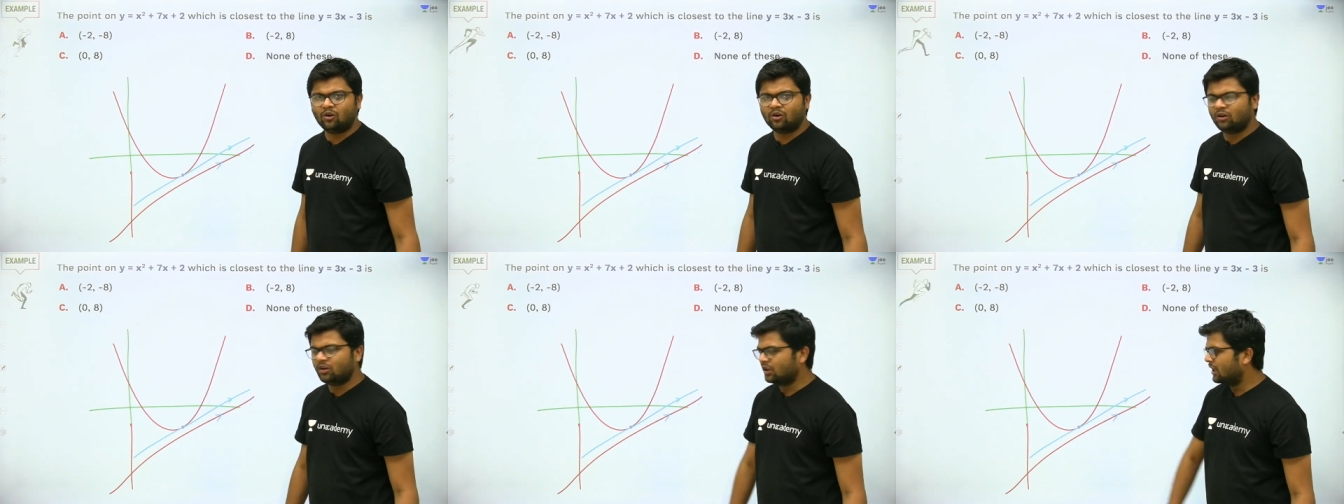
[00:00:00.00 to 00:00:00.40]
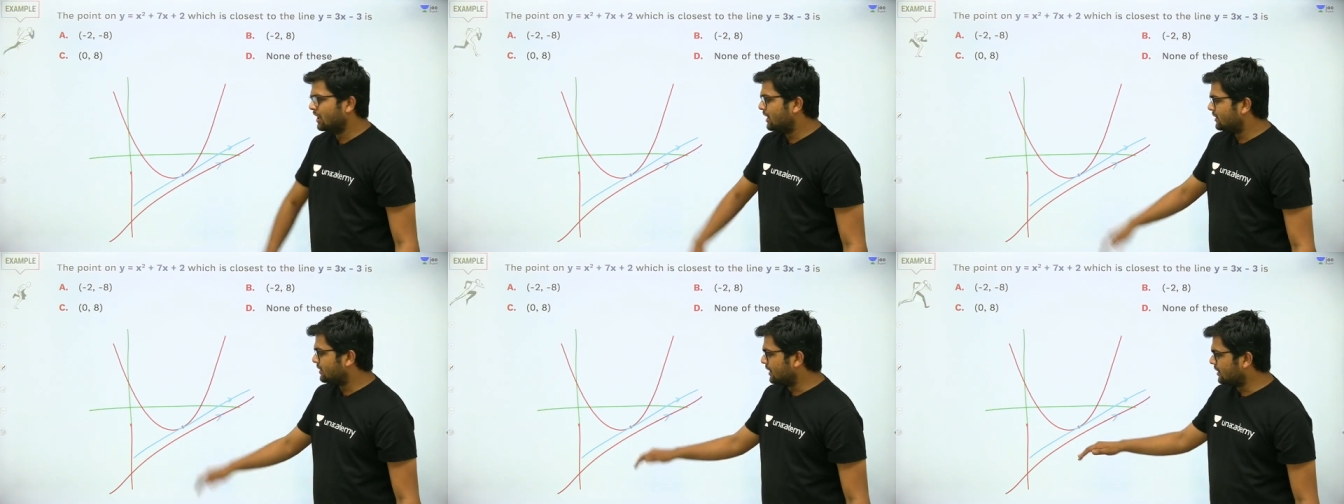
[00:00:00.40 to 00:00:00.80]
or
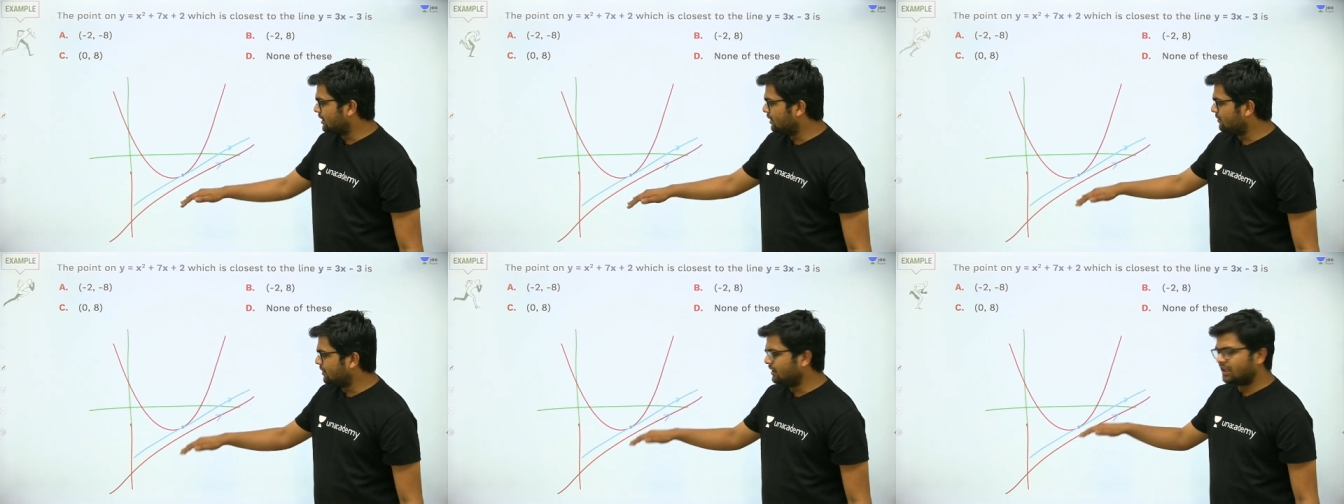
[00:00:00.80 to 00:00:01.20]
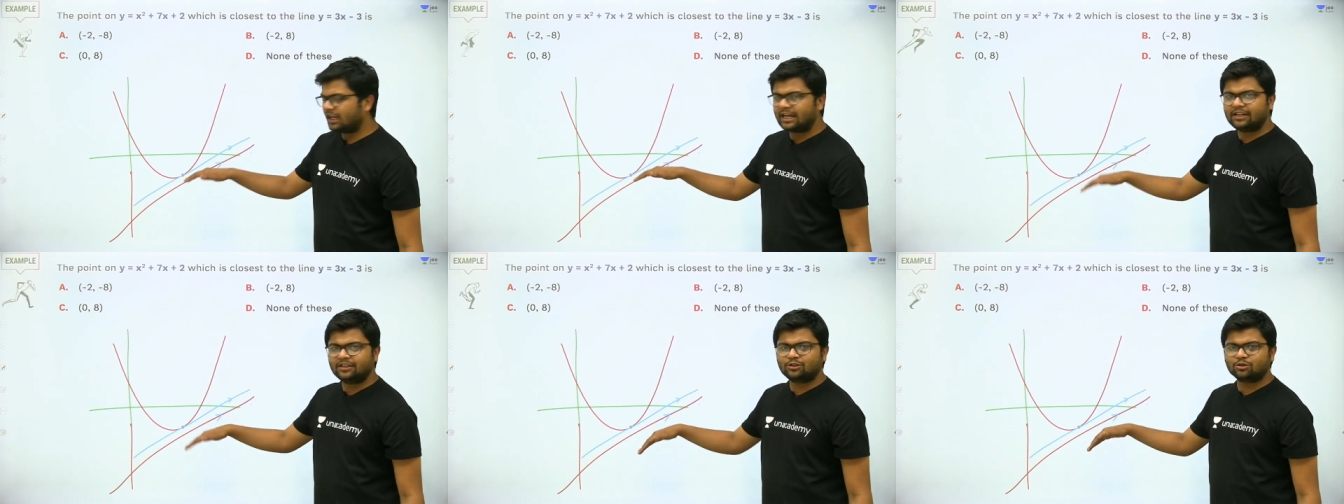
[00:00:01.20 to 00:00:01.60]
the given
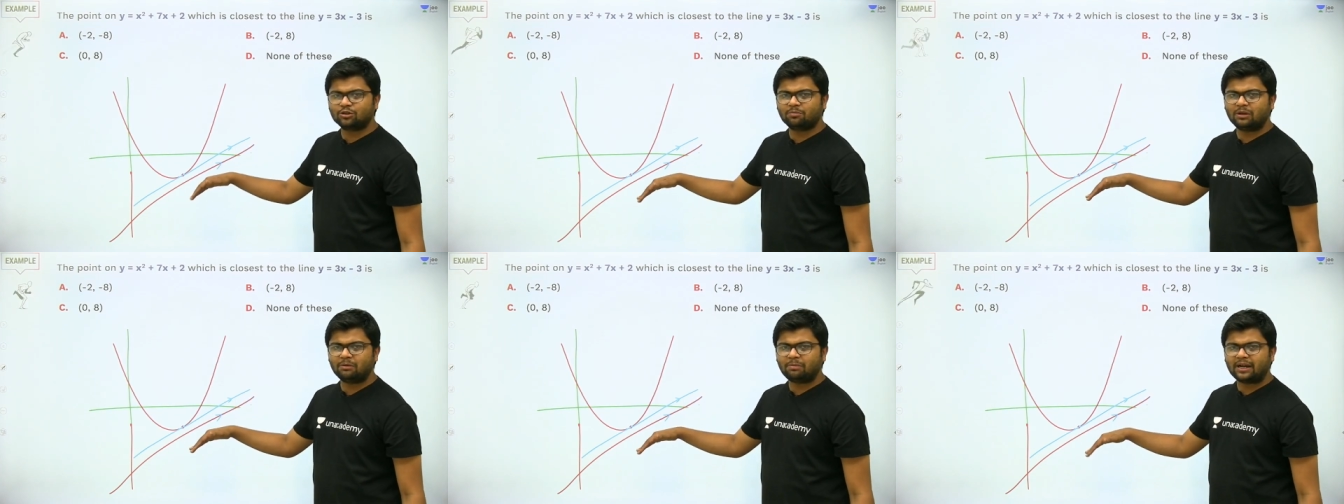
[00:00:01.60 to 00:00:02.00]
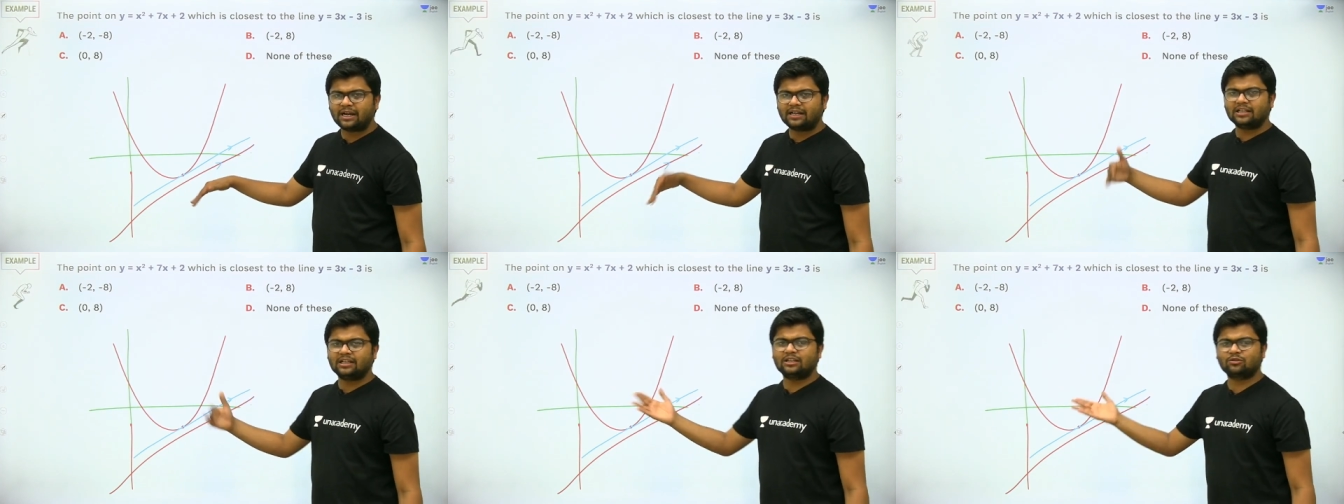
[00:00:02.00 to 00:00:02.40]
line should be
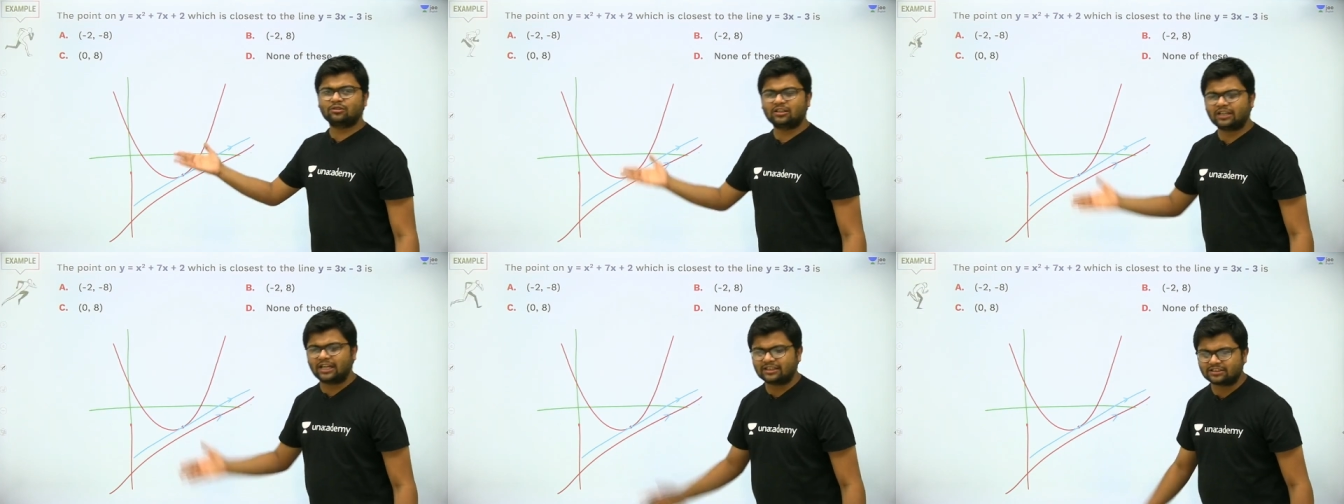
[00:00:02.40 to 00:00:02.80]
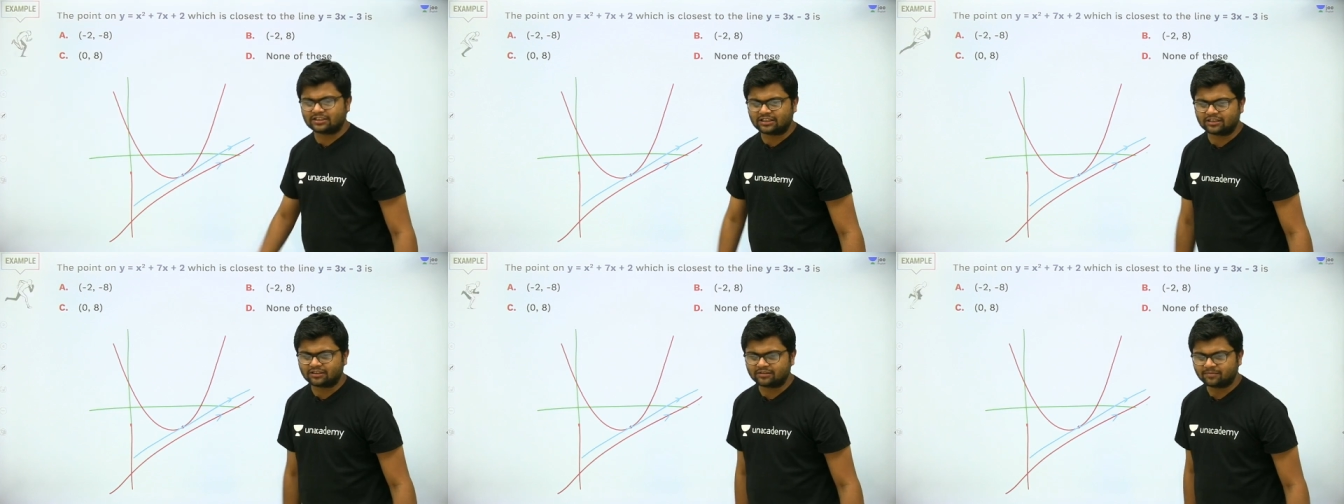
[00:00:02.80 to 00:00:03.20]
parallel to the
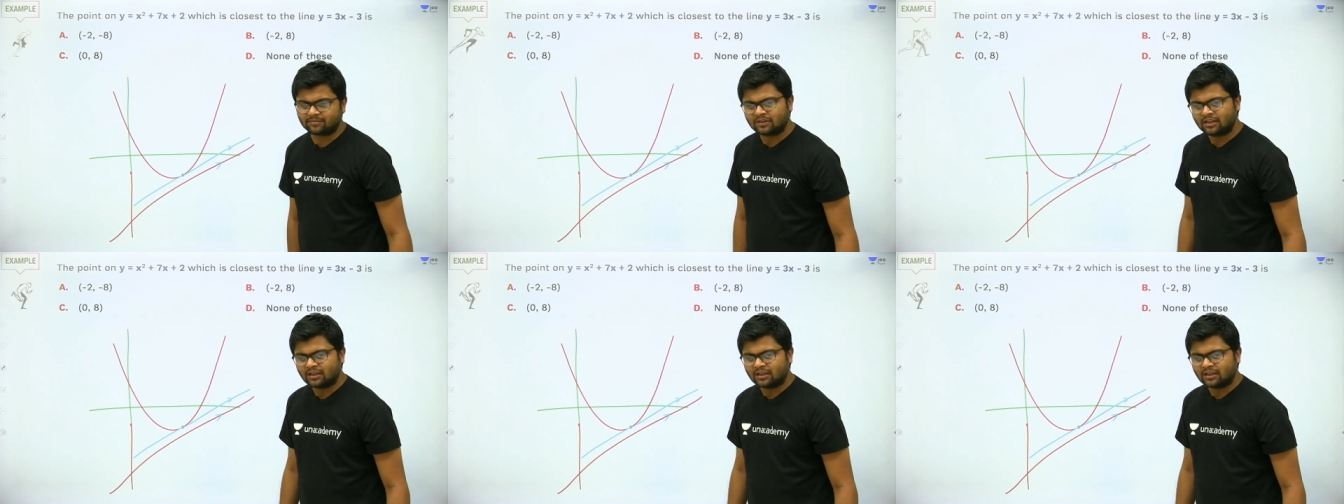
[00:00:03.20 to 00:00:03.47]
tangent.